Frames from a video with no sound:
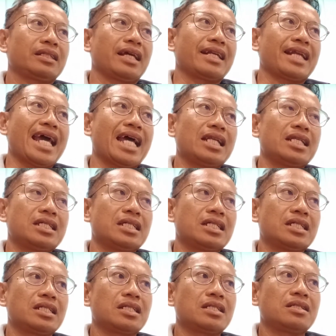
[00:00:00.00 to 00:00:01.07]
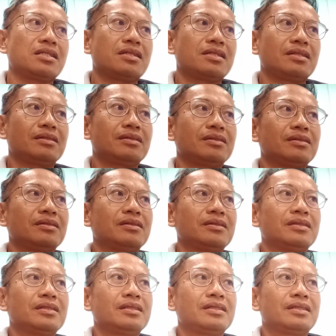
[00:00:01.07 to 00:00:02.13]
and Allen,
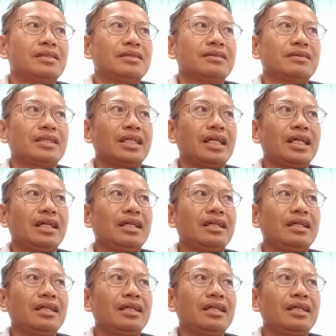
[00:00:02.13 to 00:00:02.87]
okay,